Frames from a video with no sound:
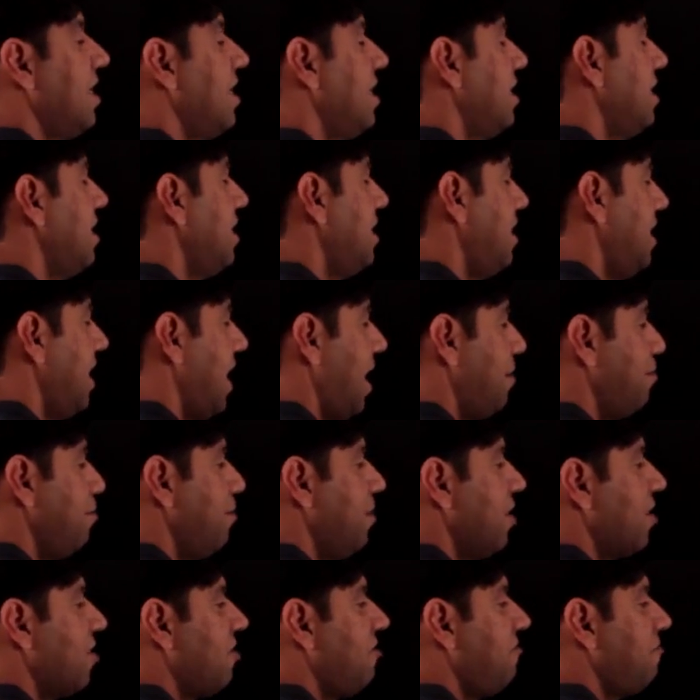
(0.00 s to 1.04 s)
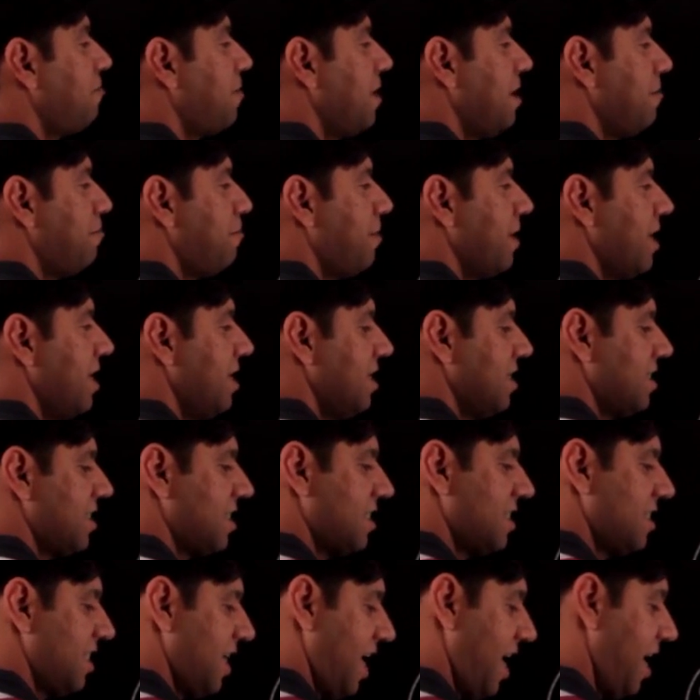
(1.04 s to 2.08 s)
the number of people is
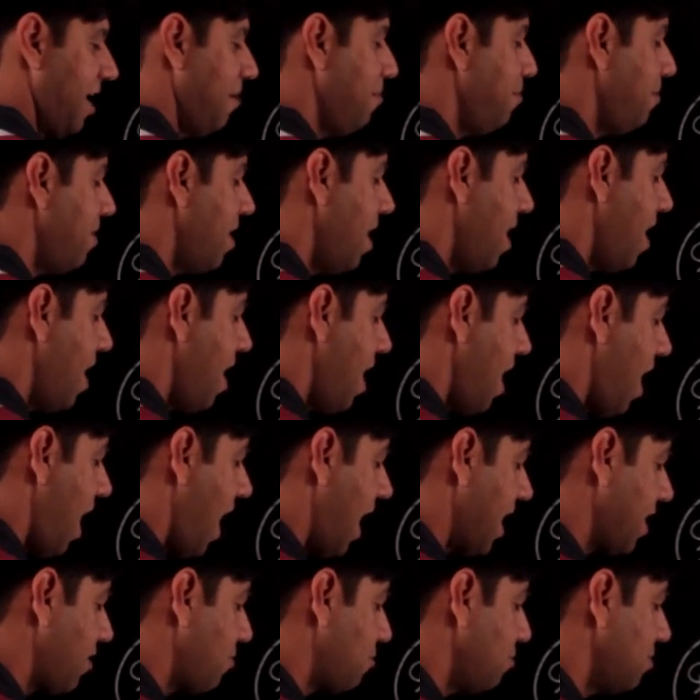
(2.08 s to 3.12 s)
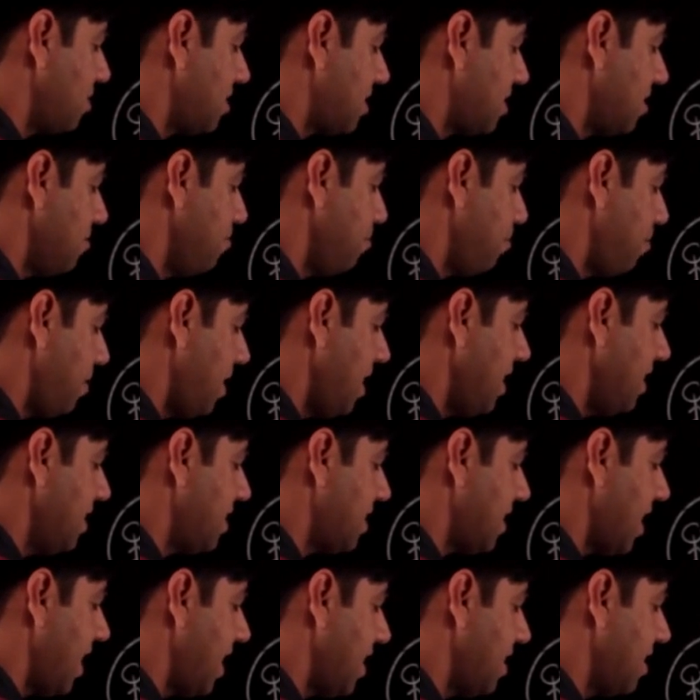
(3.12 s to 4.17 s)
same, I could simply
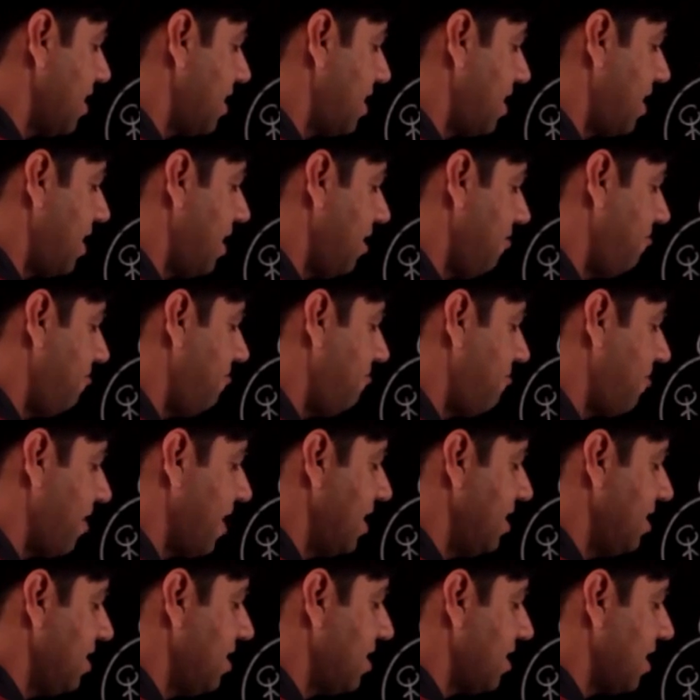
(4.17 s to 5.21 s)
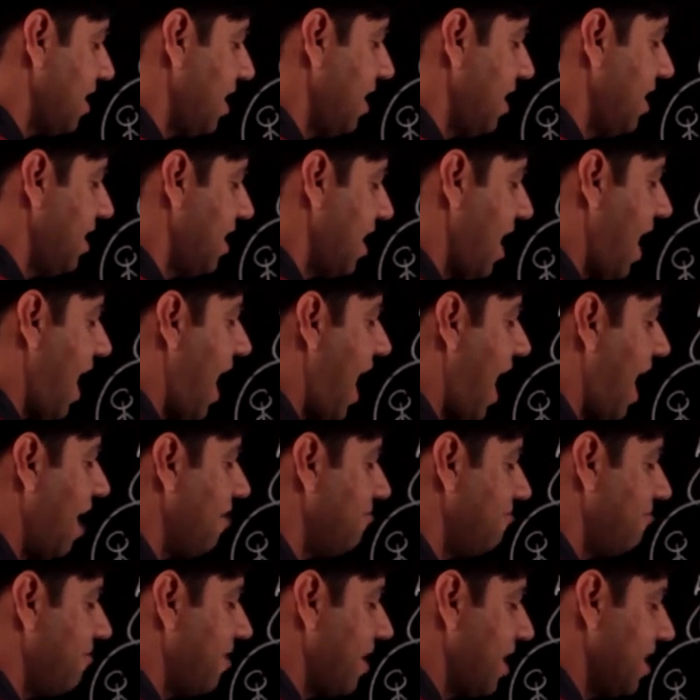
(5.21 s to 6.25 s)
say the difference in
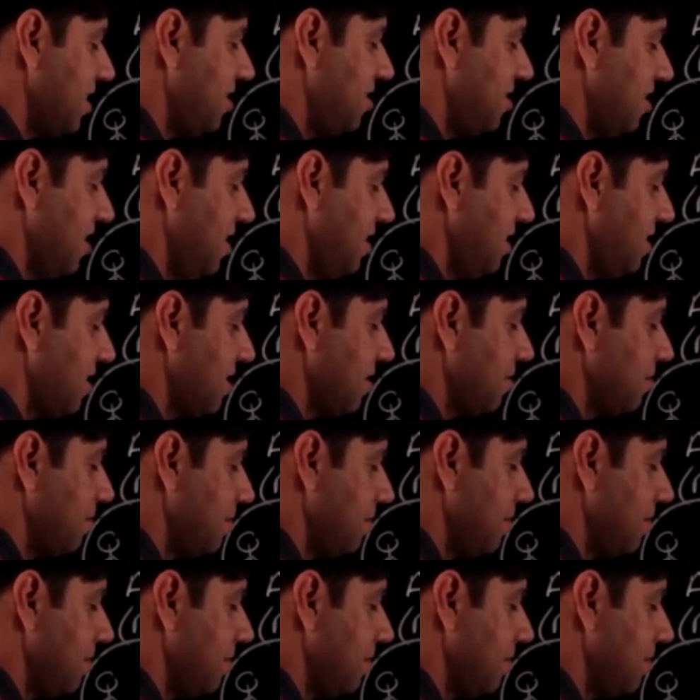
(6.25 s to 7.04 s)
averages